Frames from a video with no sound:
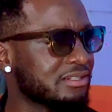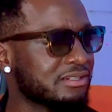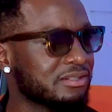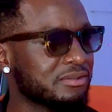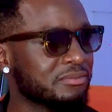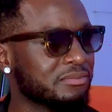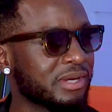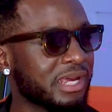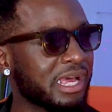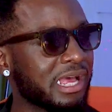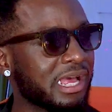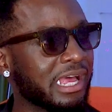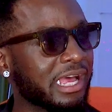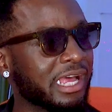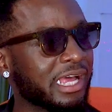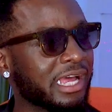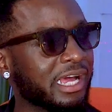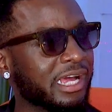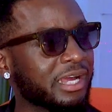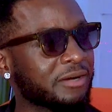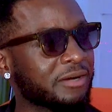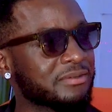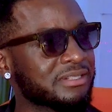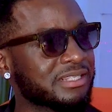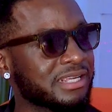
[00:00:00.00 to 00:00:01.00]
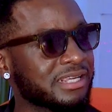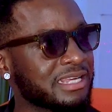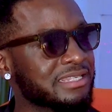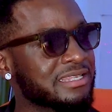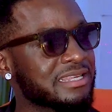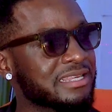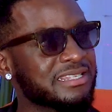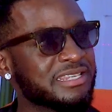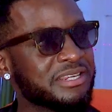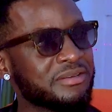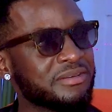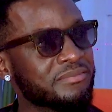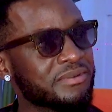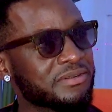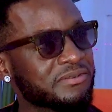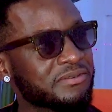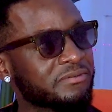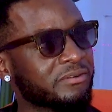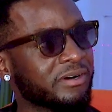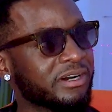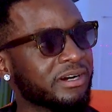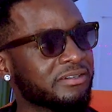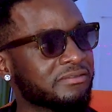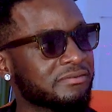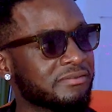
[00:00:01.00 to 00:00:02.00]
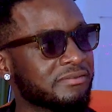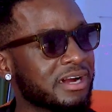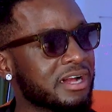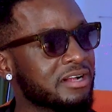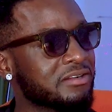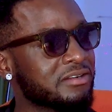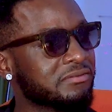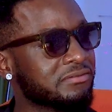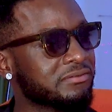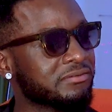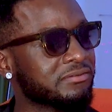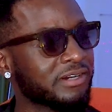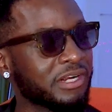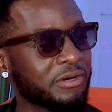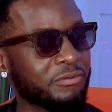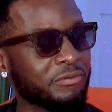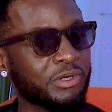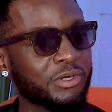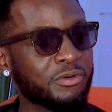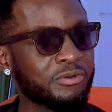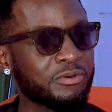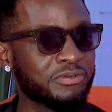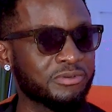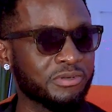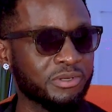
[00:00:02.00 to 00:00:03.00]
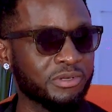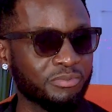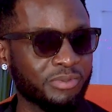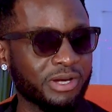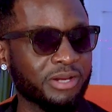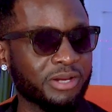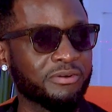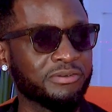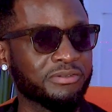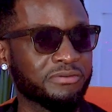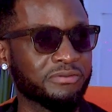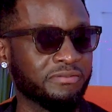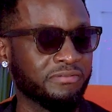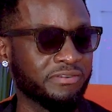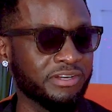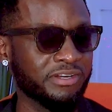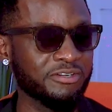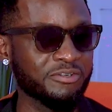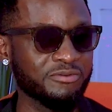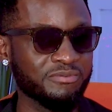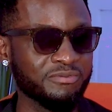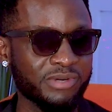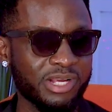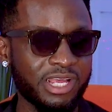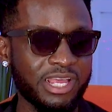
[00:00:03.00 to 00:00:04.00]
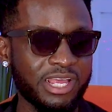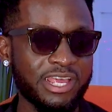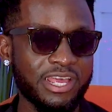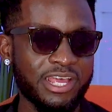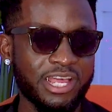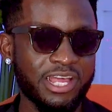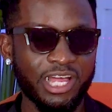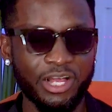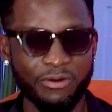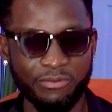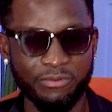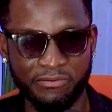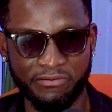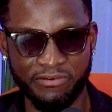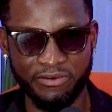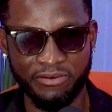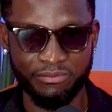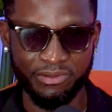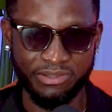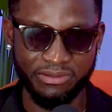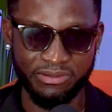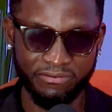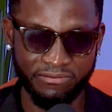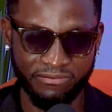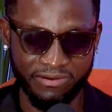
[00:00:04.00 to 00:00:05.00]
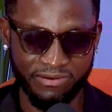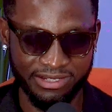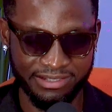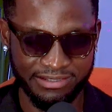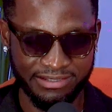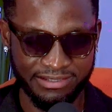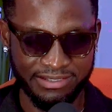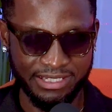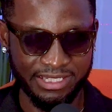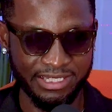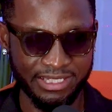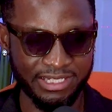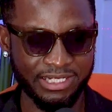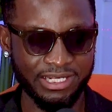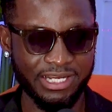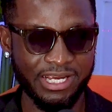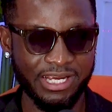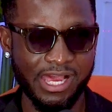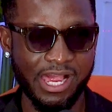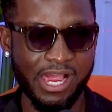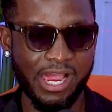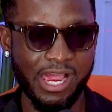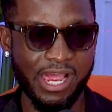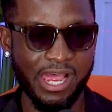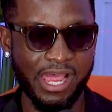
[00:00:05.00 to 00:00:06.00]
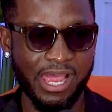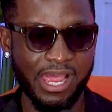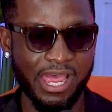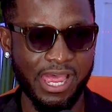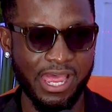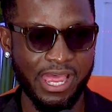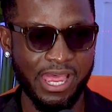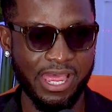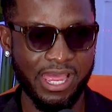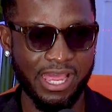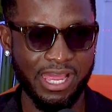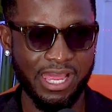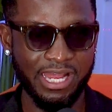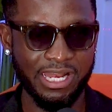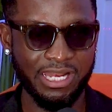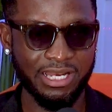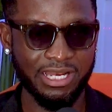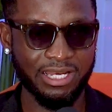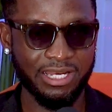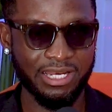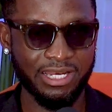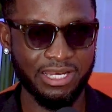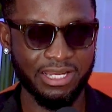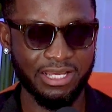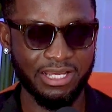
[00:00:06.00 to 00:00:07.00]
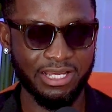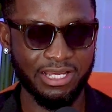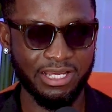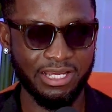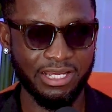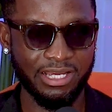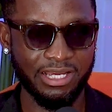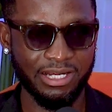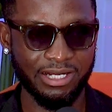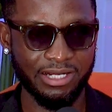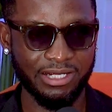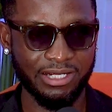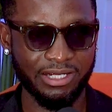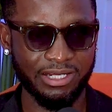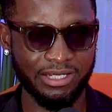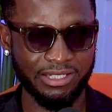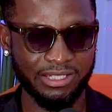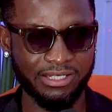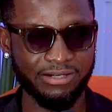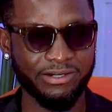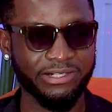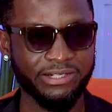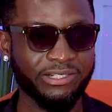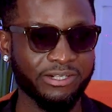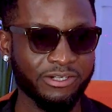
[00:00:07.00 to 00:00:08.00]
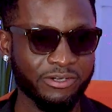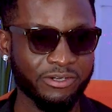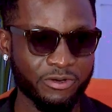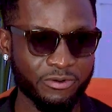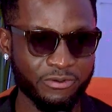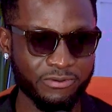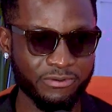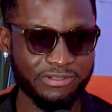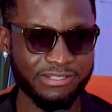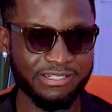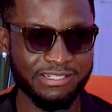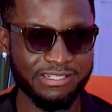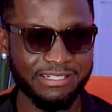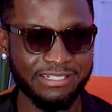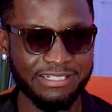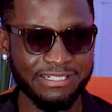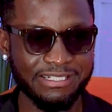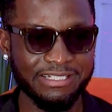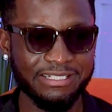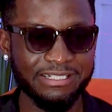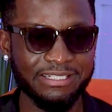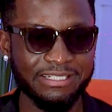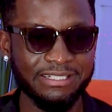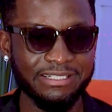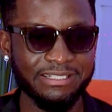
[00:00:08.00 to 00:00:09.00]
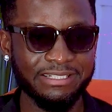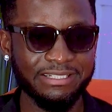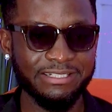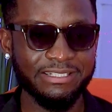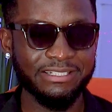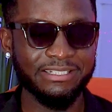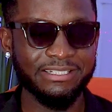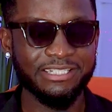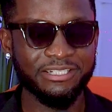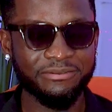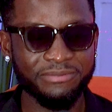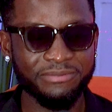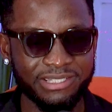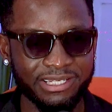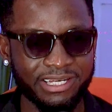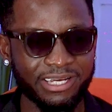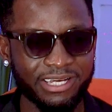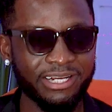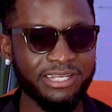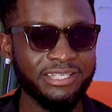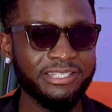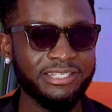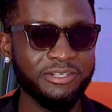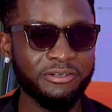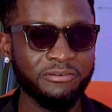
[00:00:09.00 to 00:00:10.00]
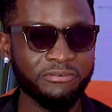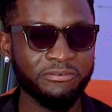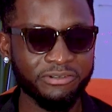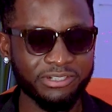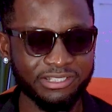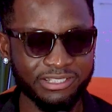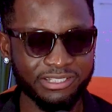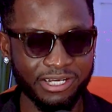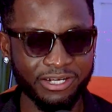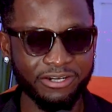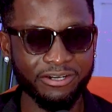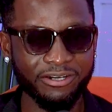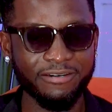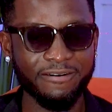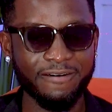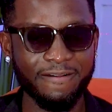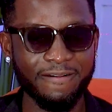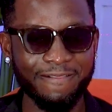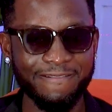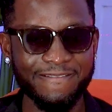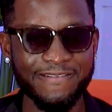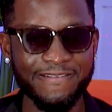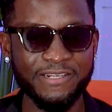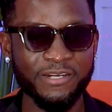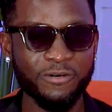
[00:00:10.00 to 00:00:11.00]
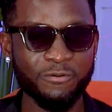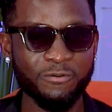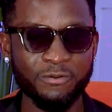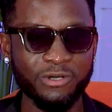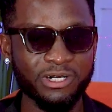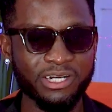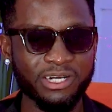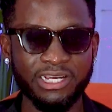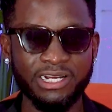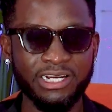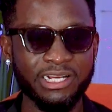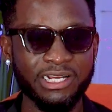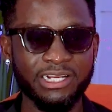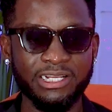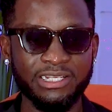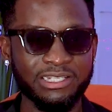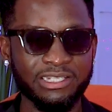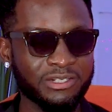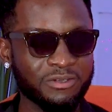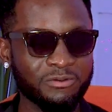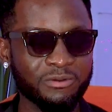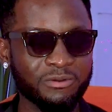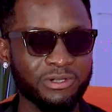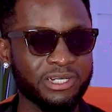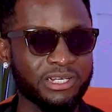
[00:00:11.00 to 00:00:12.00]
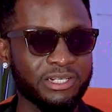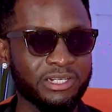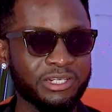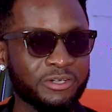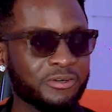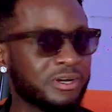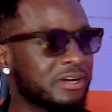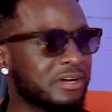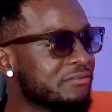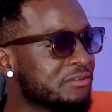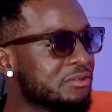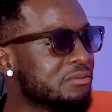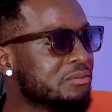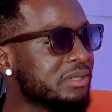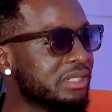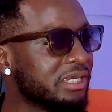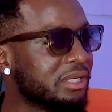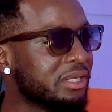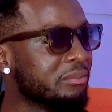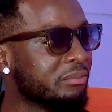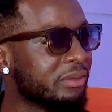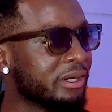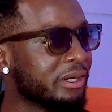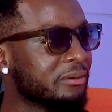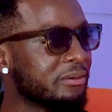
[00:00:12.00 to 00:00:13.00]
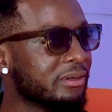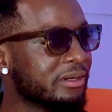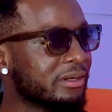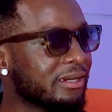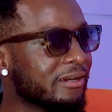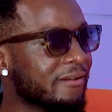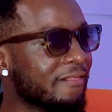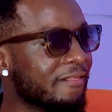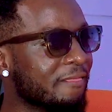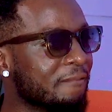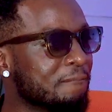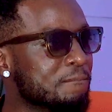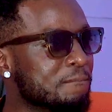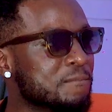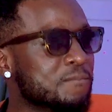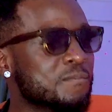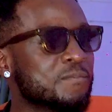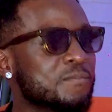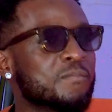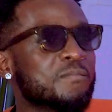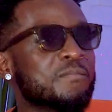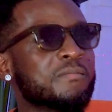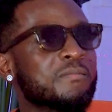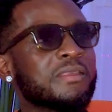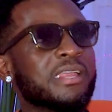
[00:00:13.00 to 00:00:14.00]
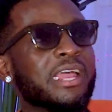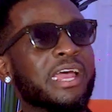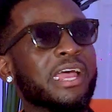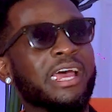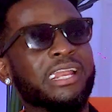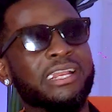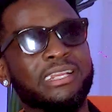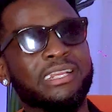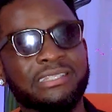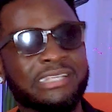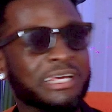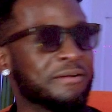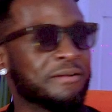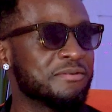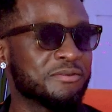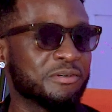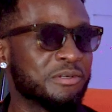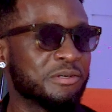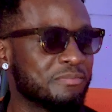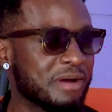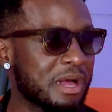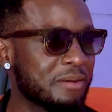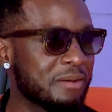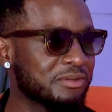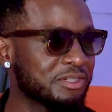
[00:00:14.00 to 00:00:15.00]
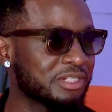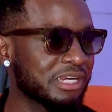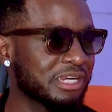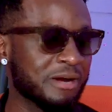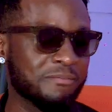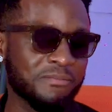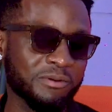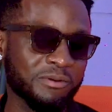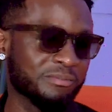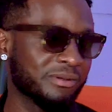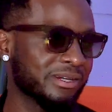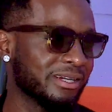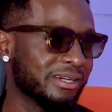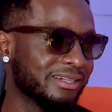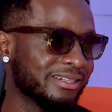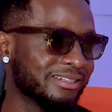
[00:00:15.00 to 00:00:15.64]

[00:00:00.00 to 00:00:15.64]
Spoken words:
Nimbe. I was cast as Nimbe's friend Ralph, and we go to Ibadan to film. And we're filming the first scene, and director goes, Chimezie, can I see you for a second? It's not working. You have to be Nimbe. And they take me to the barber shop. I'm not playing.